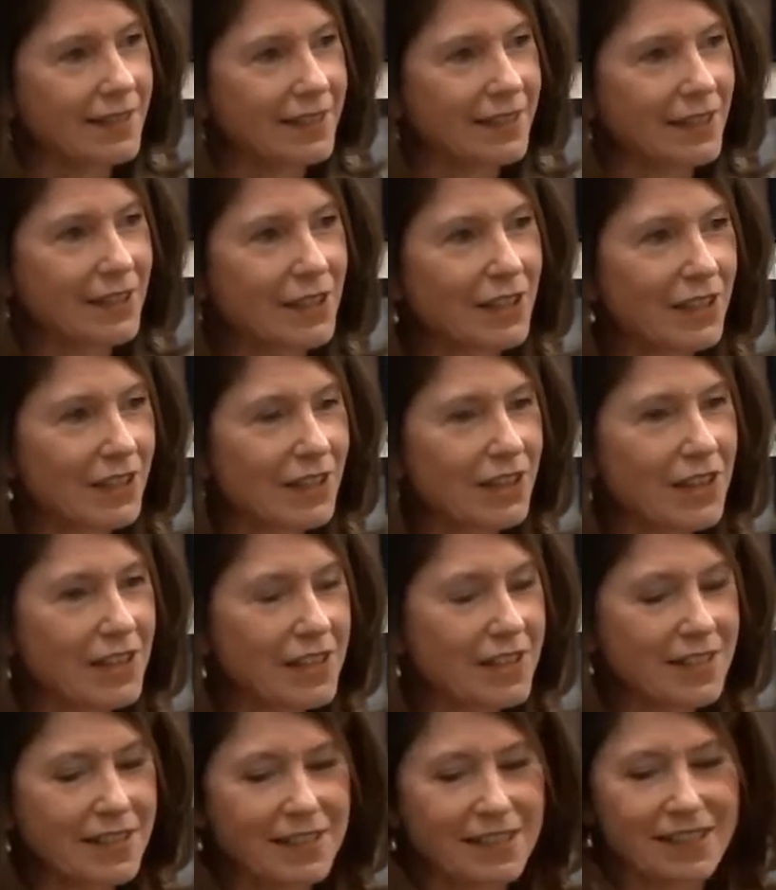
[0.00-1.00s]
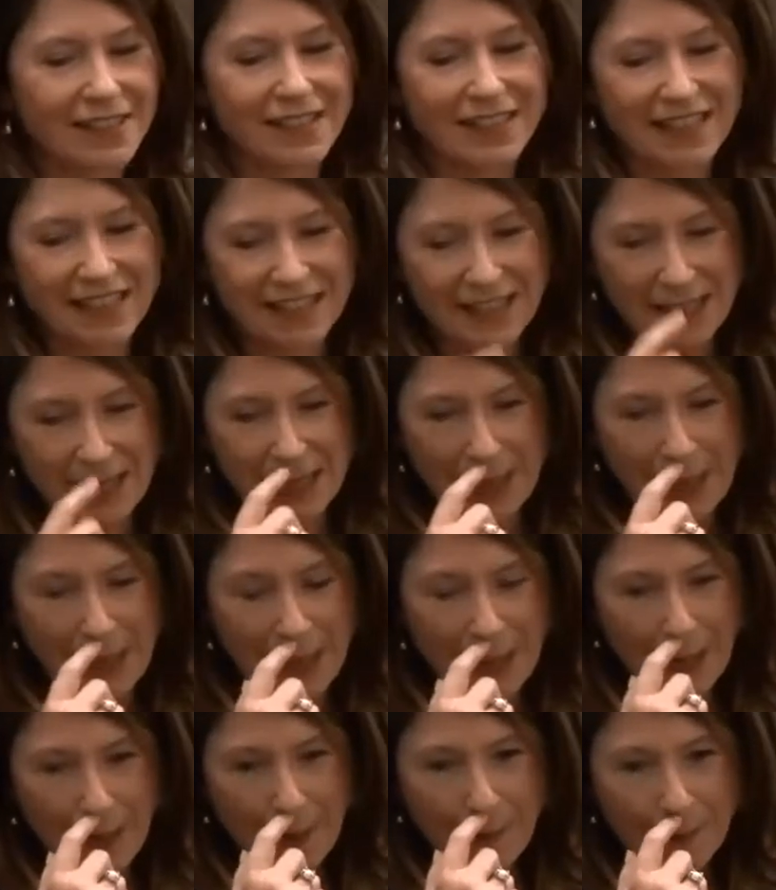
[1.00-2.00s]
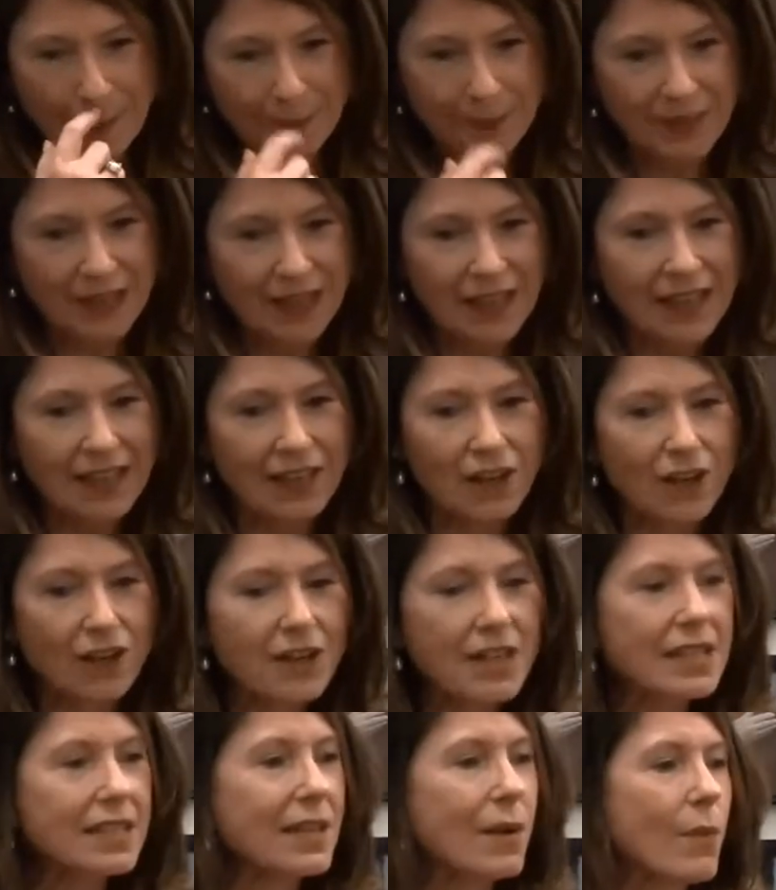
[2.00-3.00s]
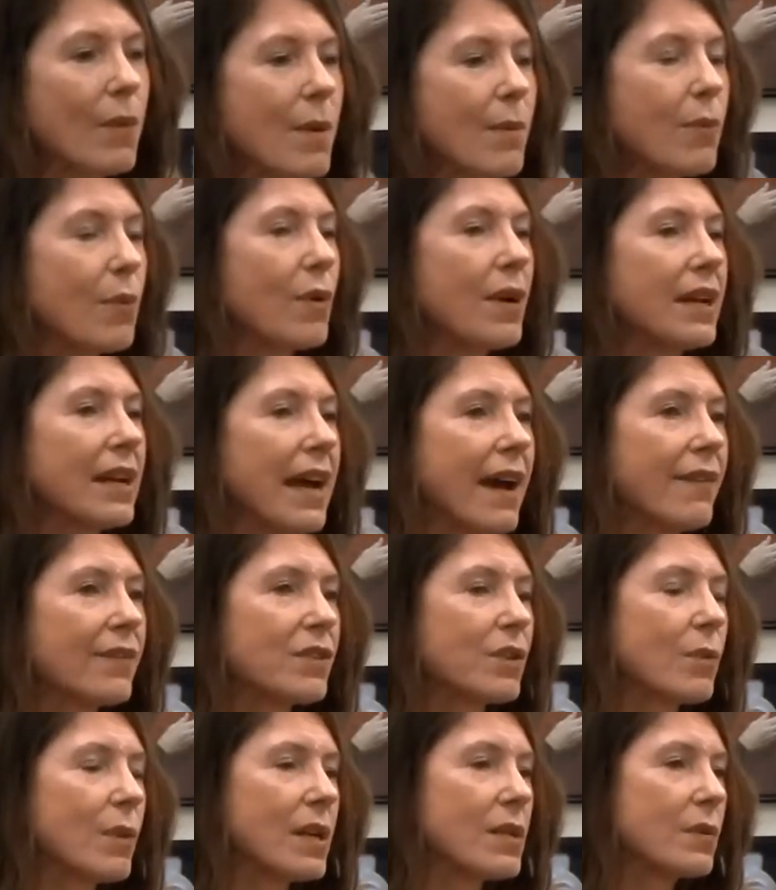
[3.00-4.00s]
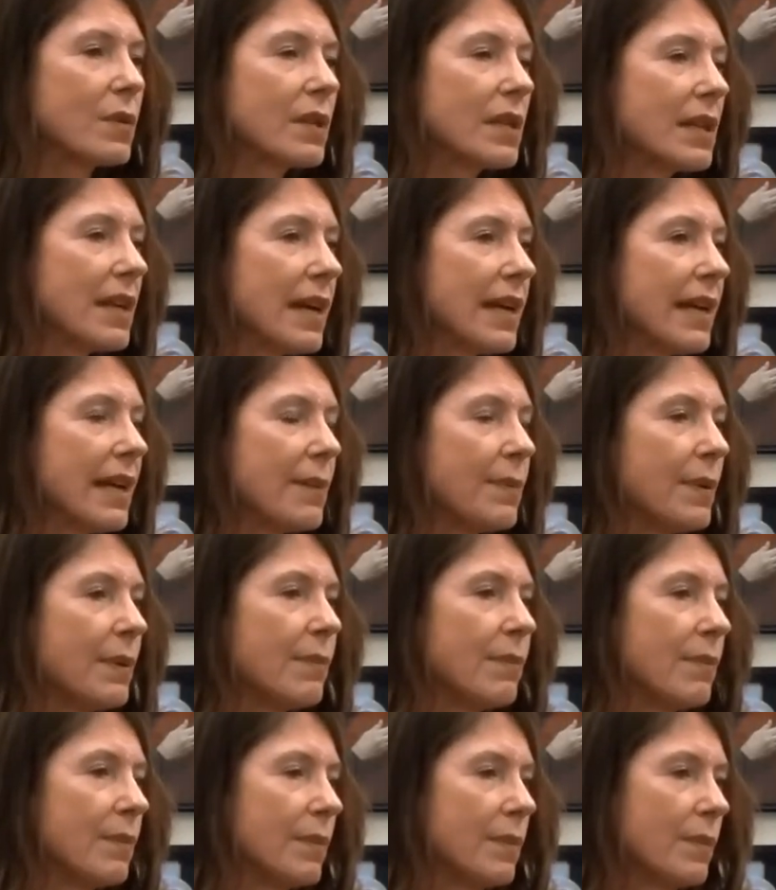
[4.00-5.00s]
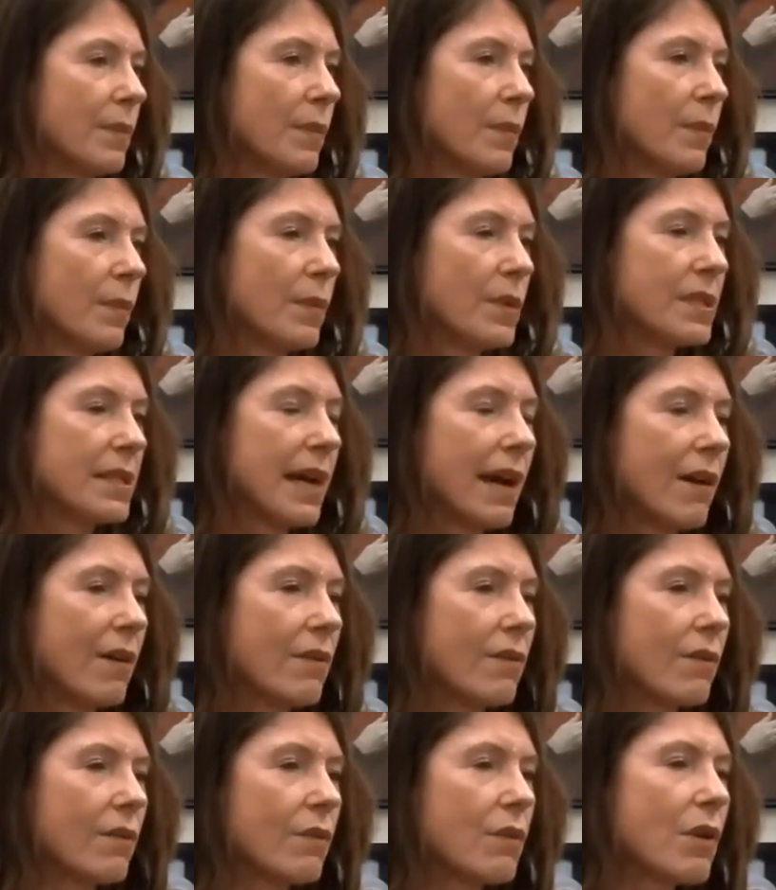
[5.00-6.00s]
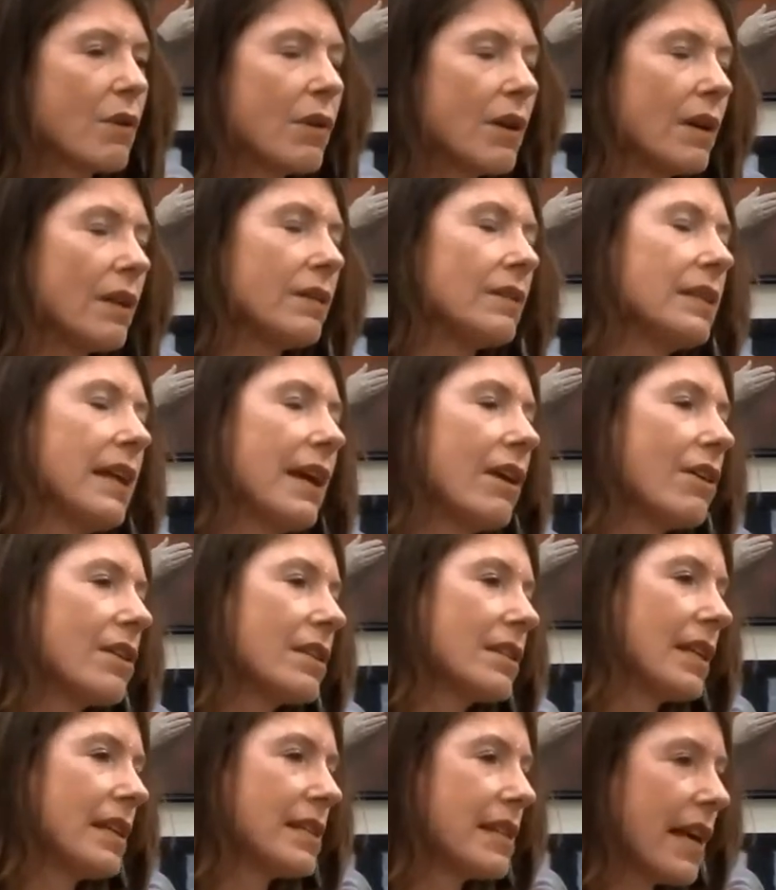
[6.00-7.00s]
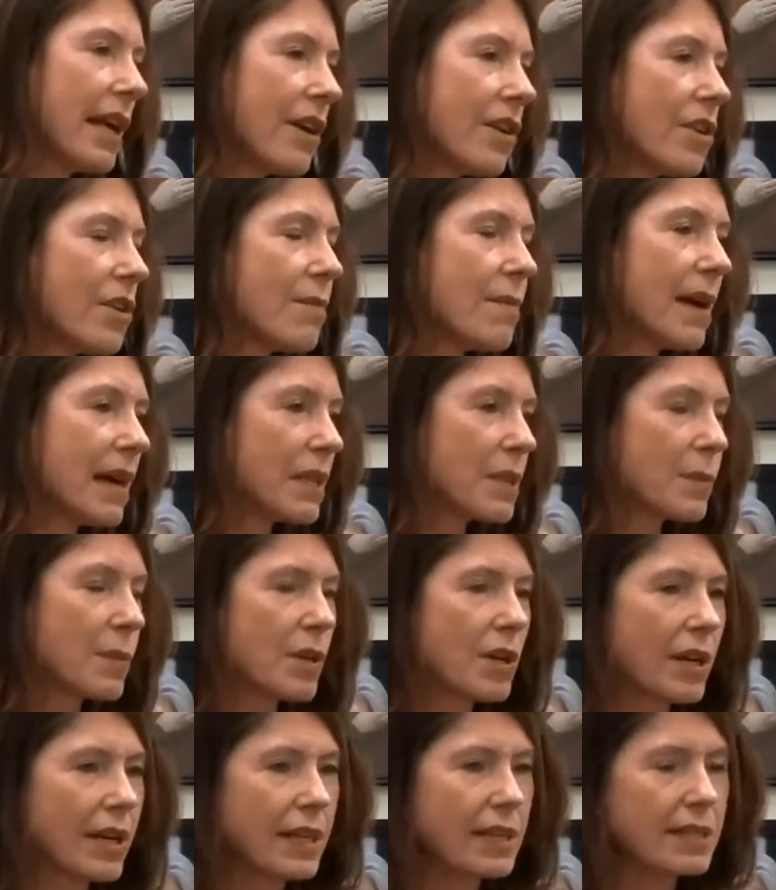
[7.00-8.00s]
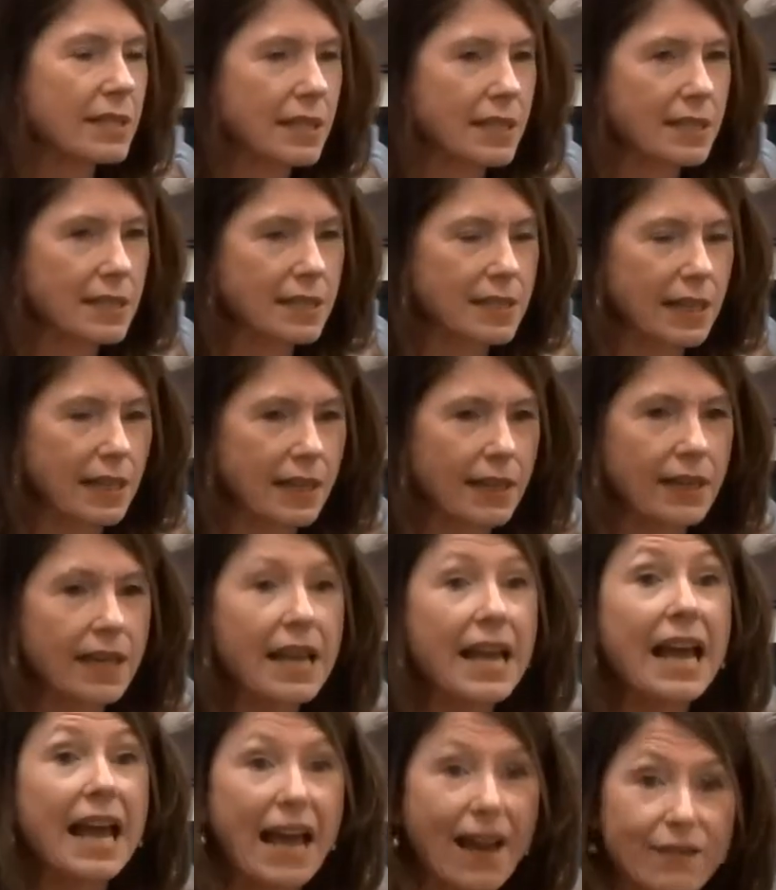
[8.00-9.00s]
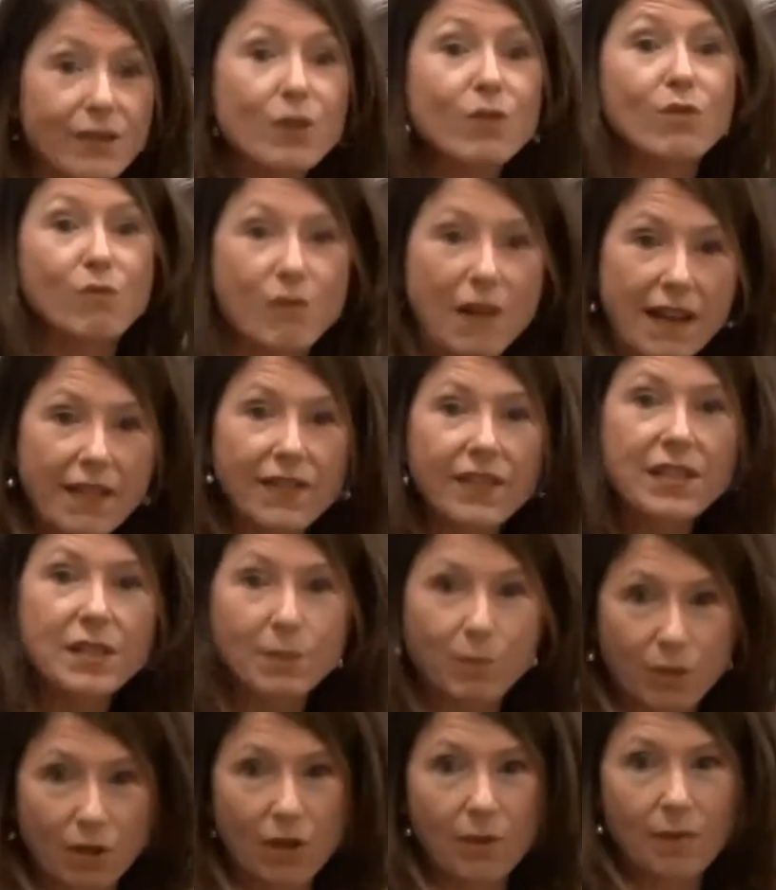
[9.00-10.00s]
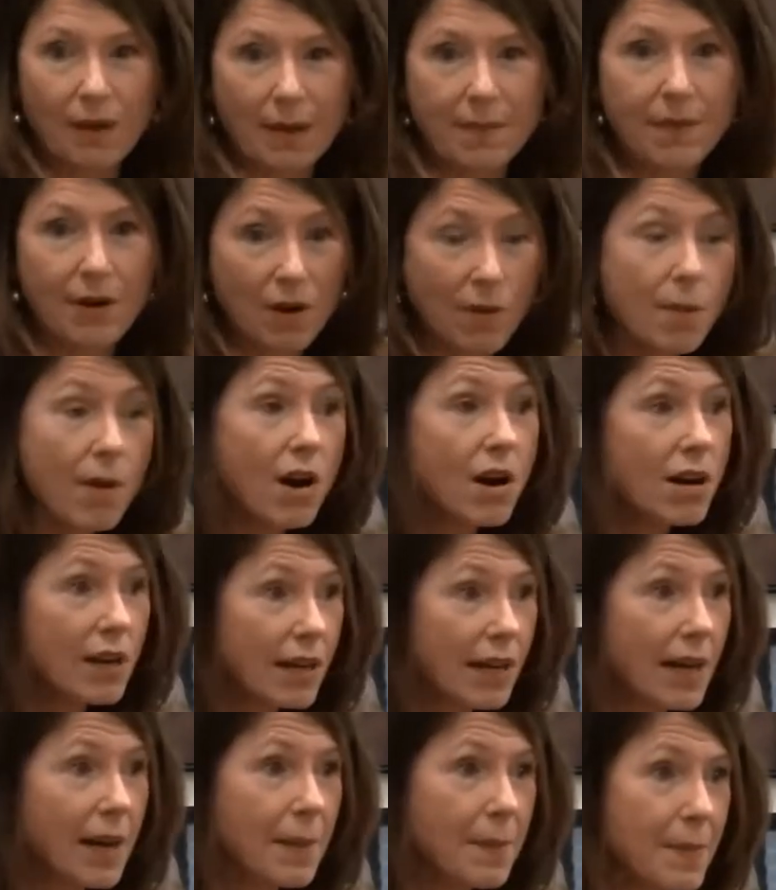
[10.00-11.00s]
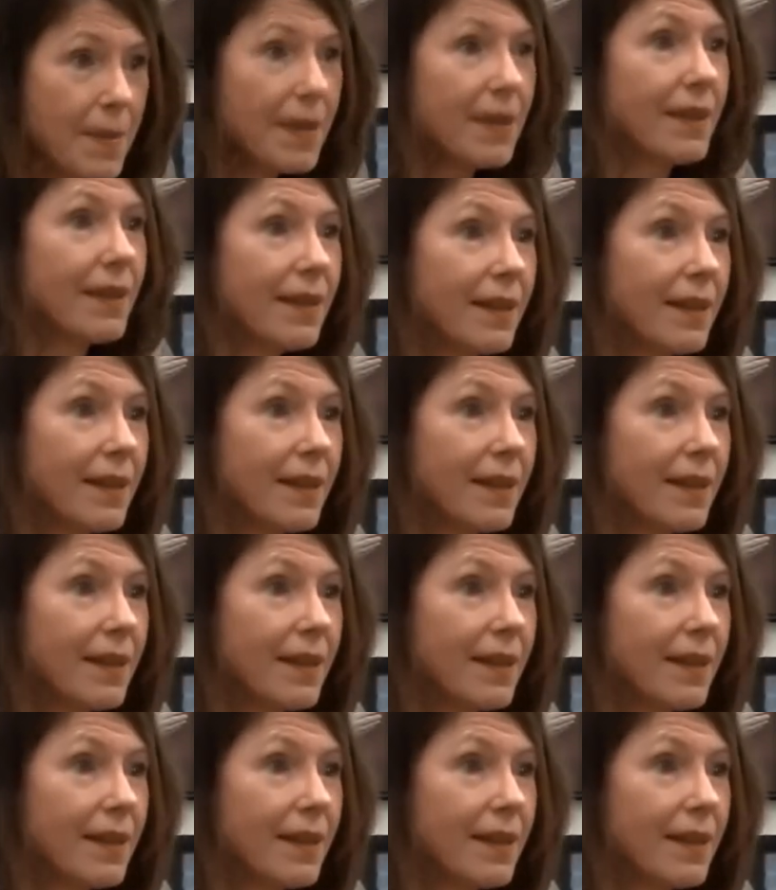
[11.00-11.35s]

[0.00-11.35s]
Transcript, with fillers: Ernest. Um, Ernest, at one point, after *West with the Night had been was out, wrote a letter to his editor, Max Perkins, and said, Have you read this book by Beryl Markham?